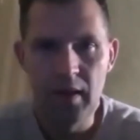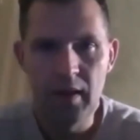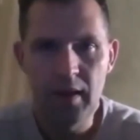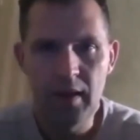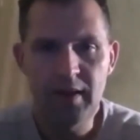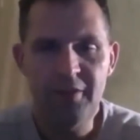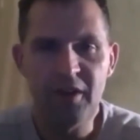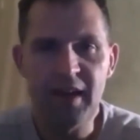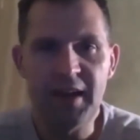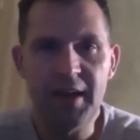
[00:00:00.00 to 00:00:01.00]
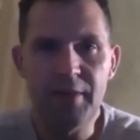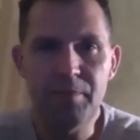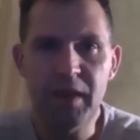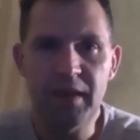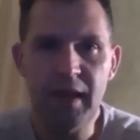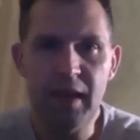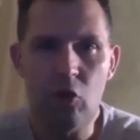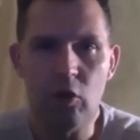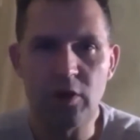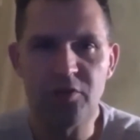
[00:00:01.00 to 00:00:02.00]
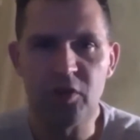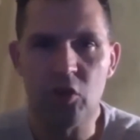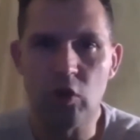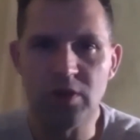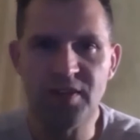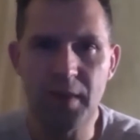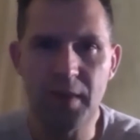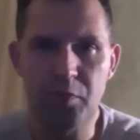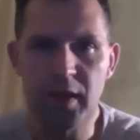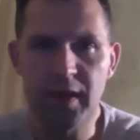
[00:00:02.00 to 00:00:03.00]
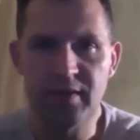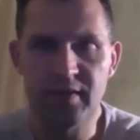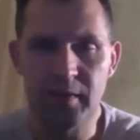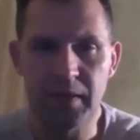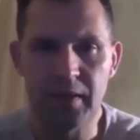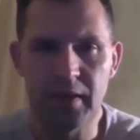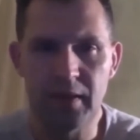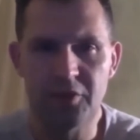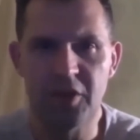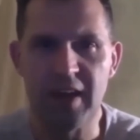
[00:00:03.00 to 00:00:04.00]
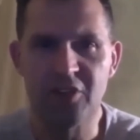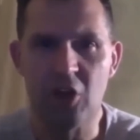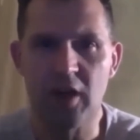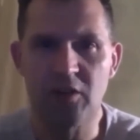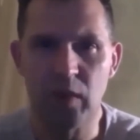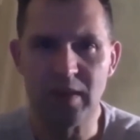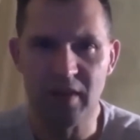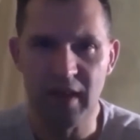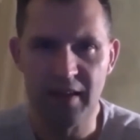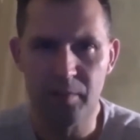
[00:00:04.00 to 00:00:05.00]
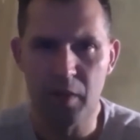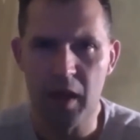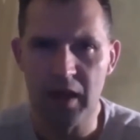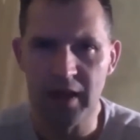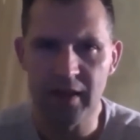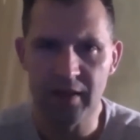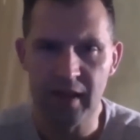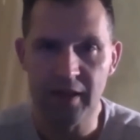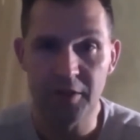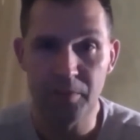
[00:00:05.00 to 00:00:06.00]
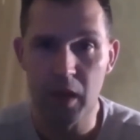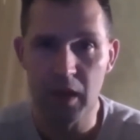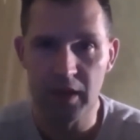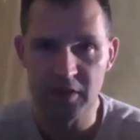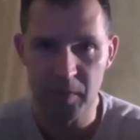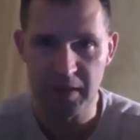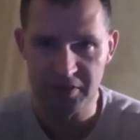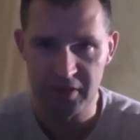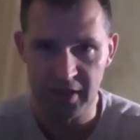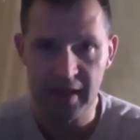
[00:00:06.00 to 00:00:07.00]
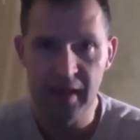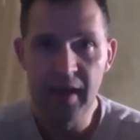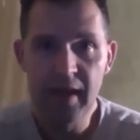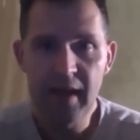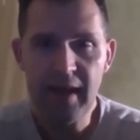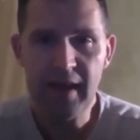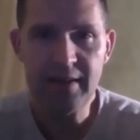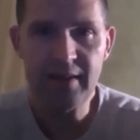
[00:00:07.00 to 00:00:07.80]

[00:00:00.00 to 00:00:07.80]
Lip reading: It definitely ended up being a horse-for-course type race. I mean, Giants Causeways like the Poly, Keeneland Poly especially, and